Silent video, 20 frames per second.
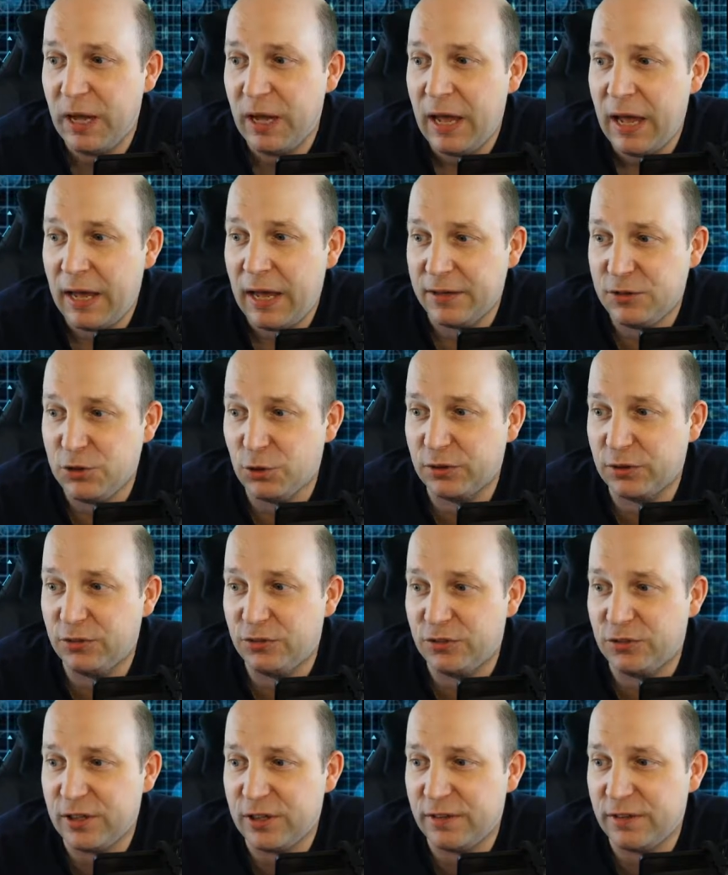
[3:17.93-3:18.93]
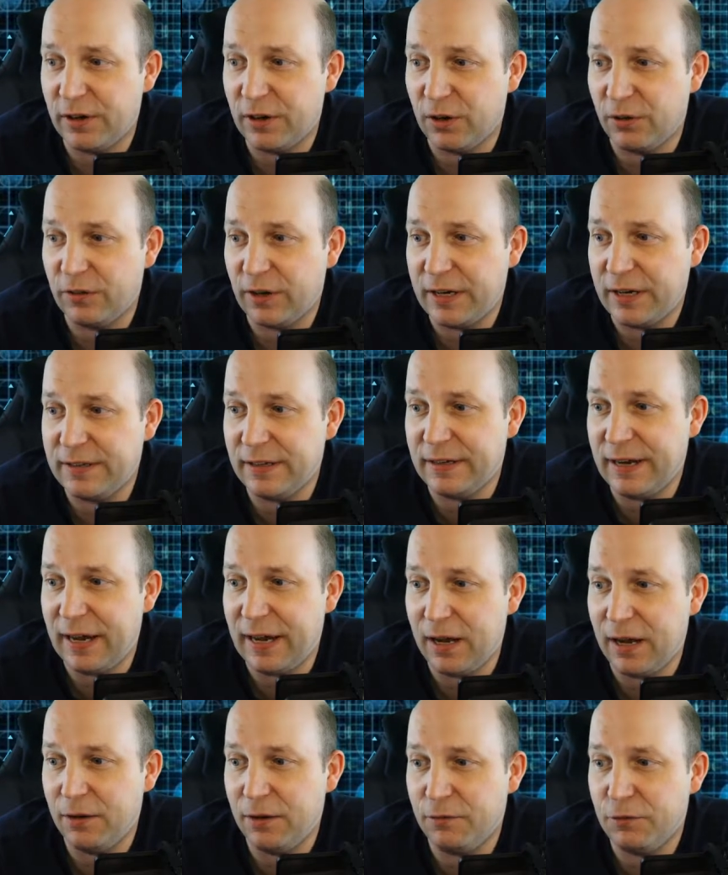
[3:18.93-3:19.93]
And you can see there that I did
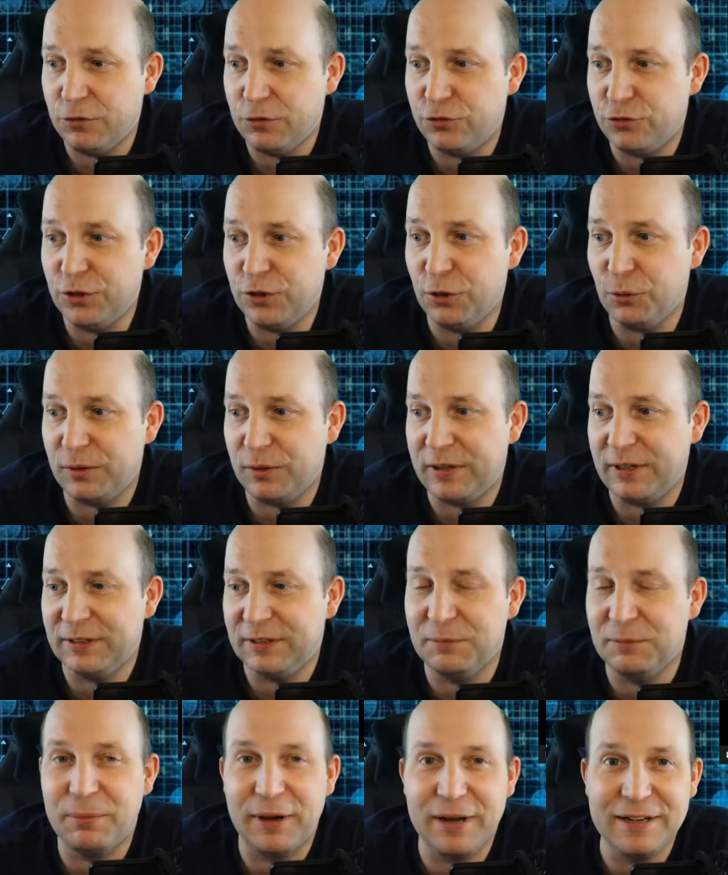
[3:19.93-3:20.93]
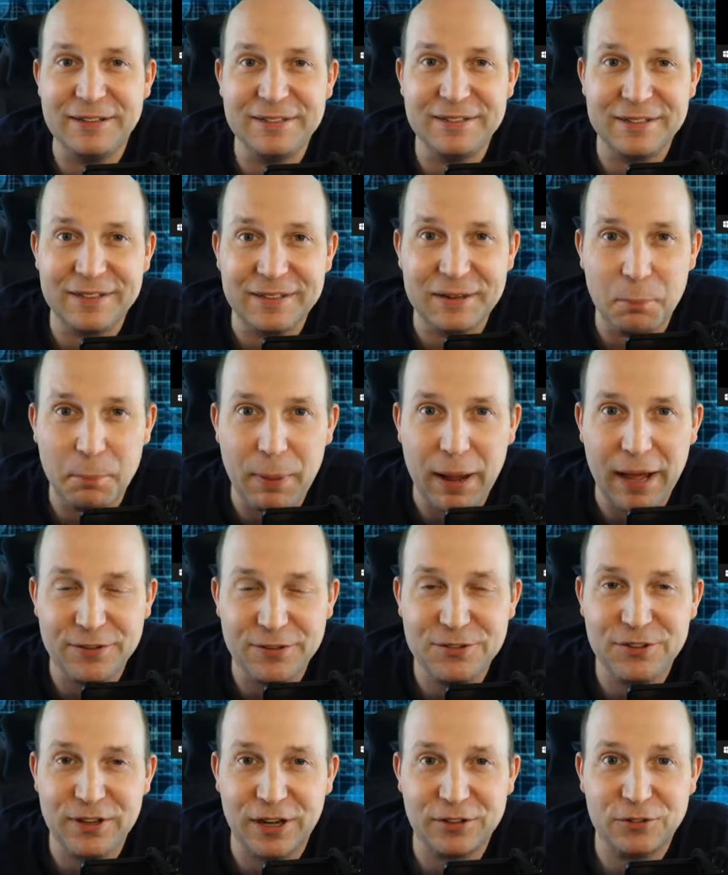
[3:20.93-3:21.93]
have zero kilobytes in bad
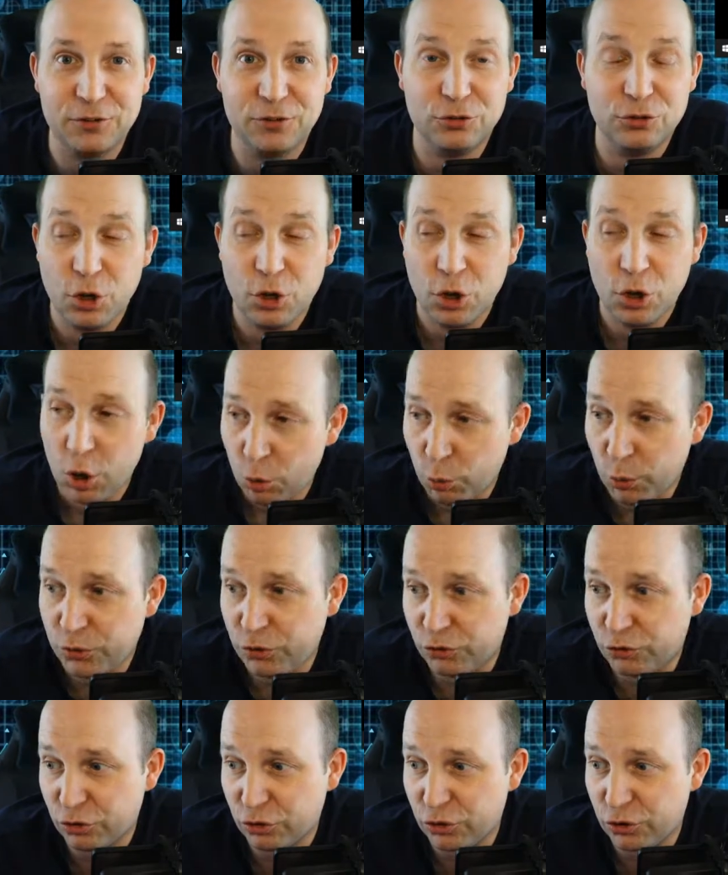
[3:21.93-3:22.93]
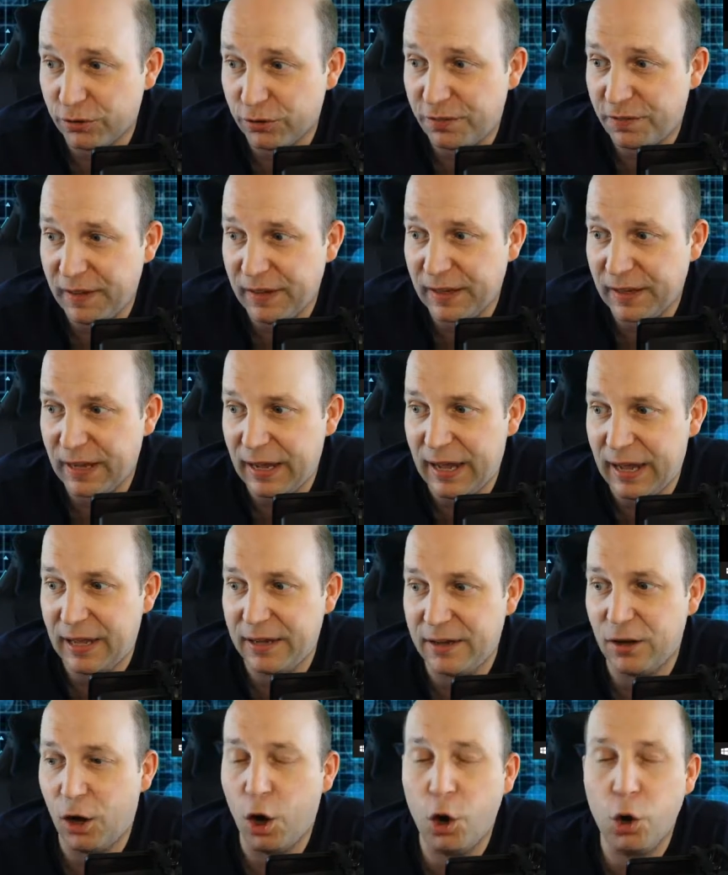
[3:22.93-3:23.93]
sectors, which is a good thing and
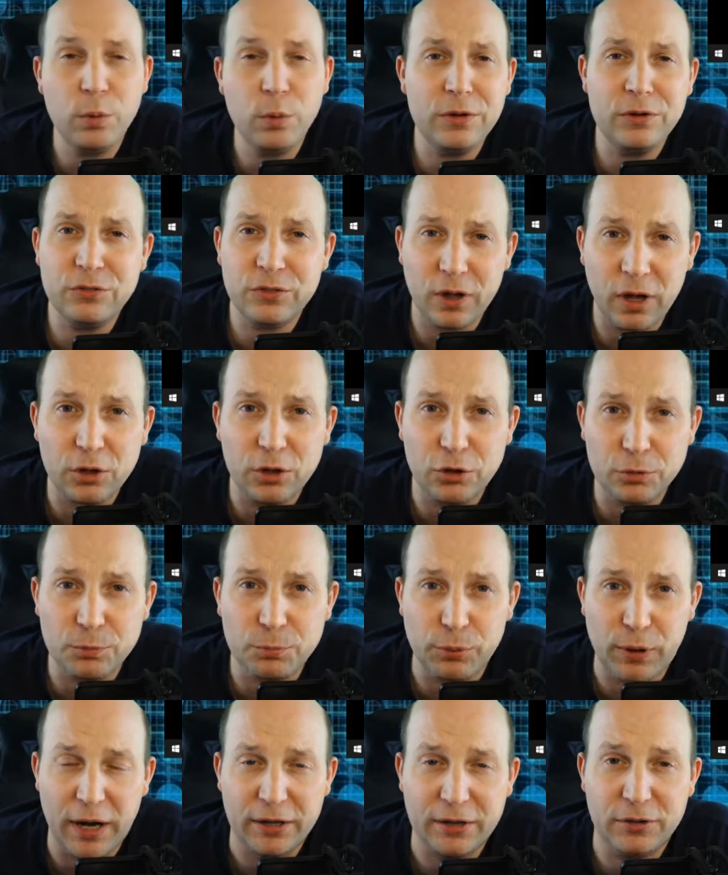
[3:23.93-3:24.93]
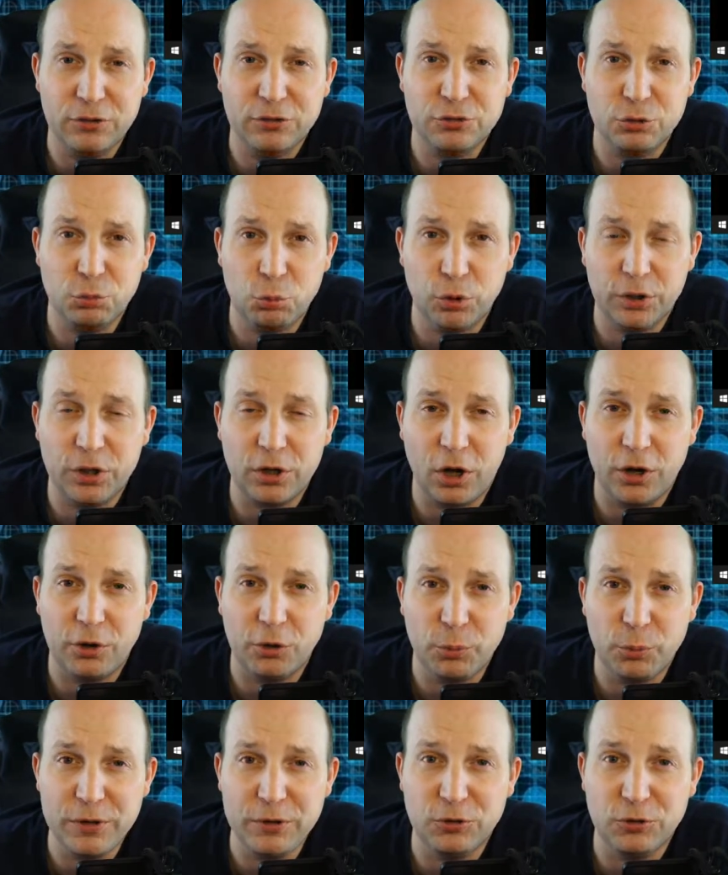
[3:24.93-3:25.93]
always a good practice to work on a
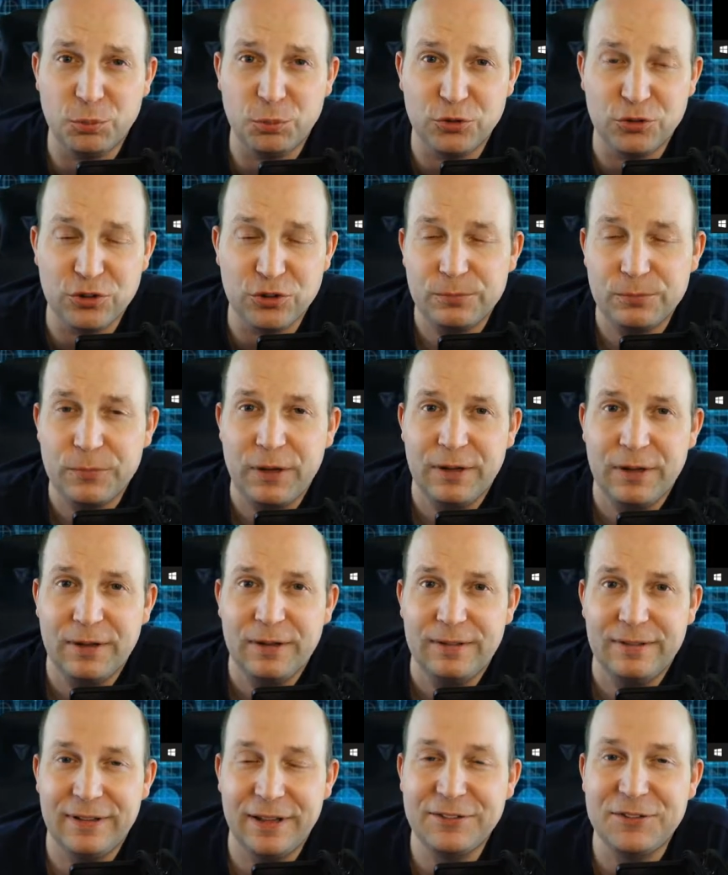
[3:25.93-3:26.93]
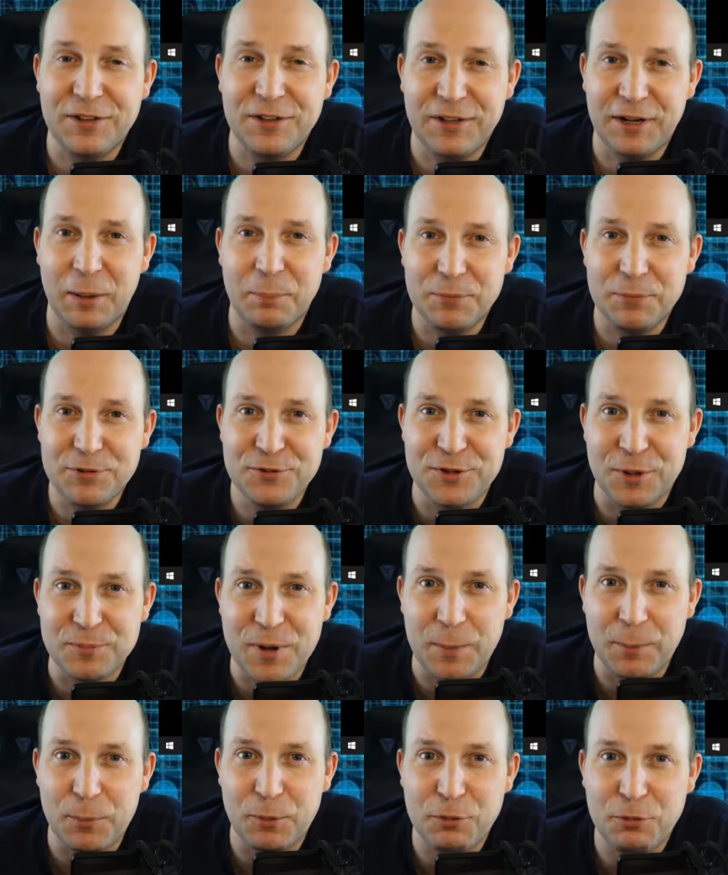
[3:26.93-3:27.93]
Windows machine. Let's hit up tip
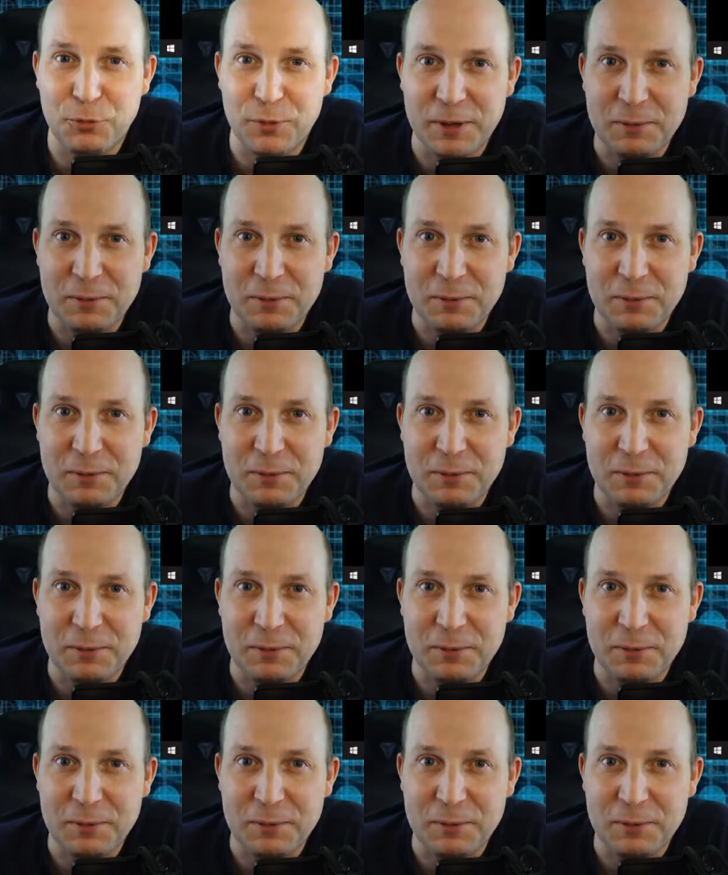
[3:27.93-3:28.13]
number three.